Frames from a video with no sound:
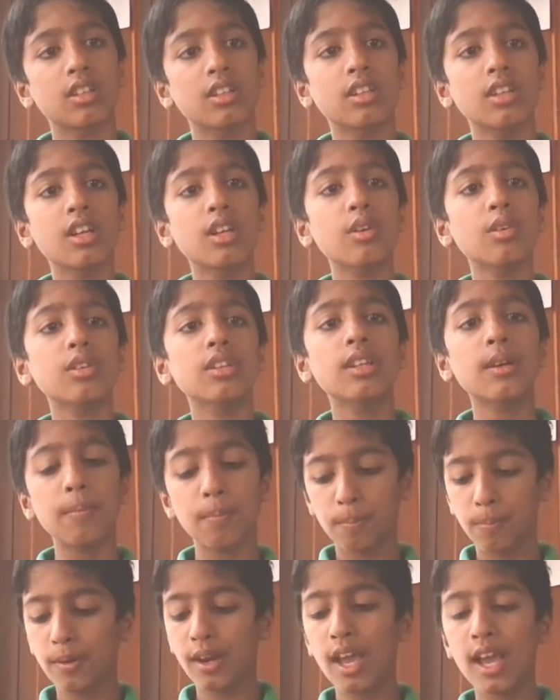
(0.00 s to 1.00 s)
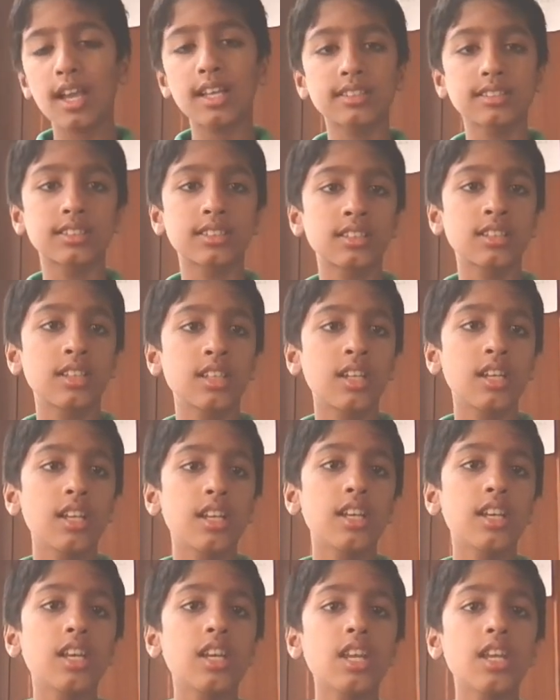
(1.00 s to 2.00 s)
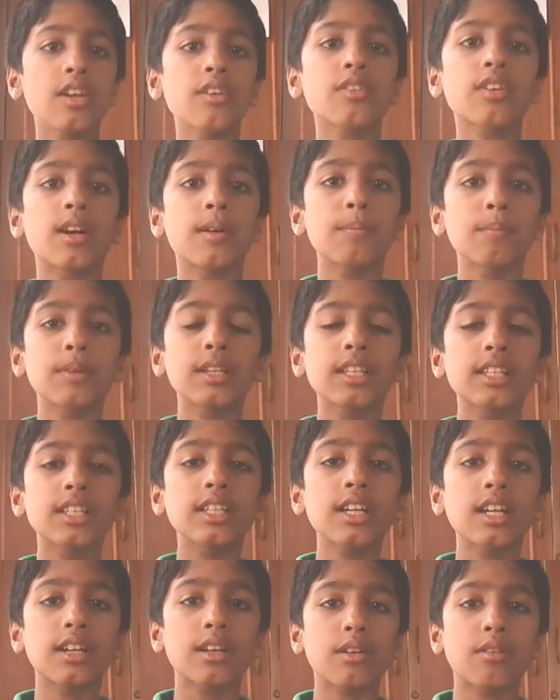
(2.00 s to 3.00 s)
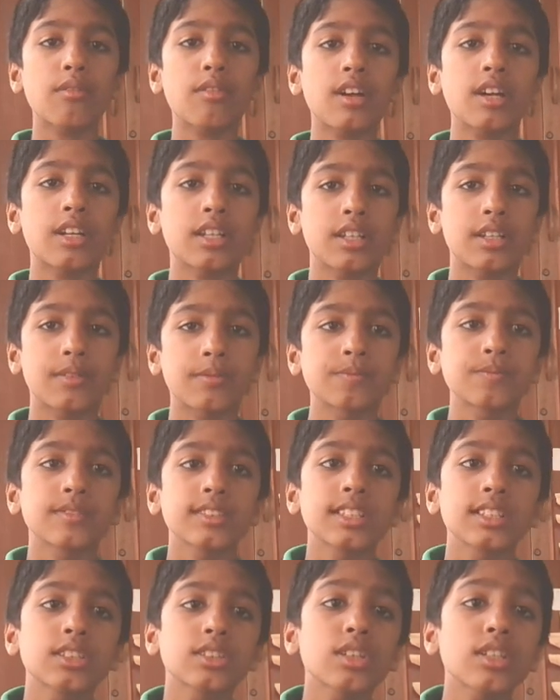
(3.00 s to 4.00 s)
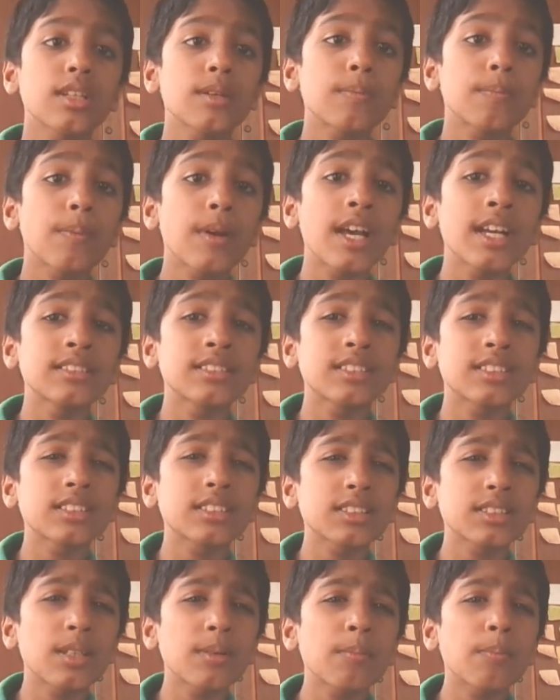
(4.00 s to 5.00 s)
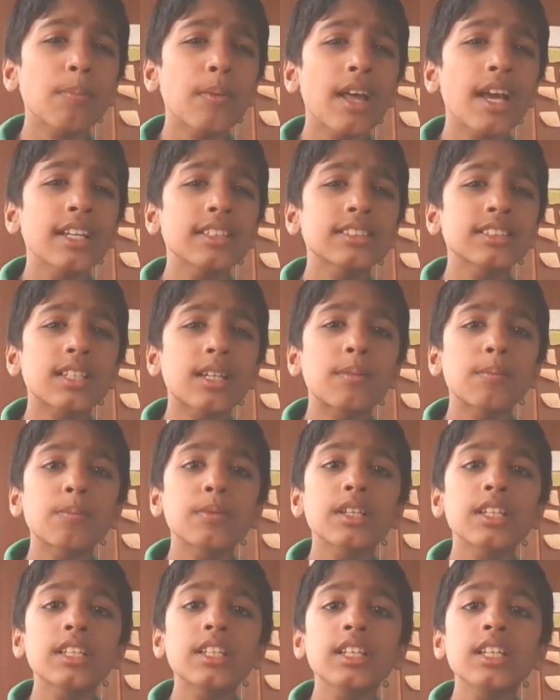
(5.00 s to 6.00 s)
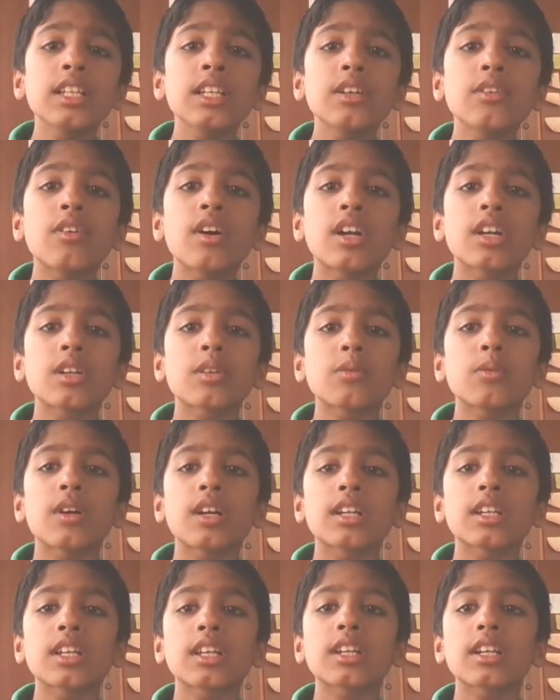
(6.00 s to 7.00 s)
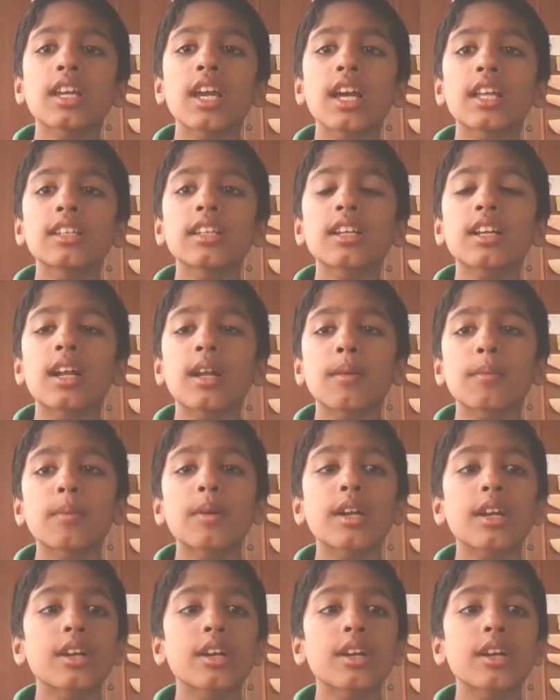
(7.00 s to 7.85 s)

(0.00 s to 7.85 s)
Now the plants live completely underwater. So the plants, some plants completely live underwater, gather carbon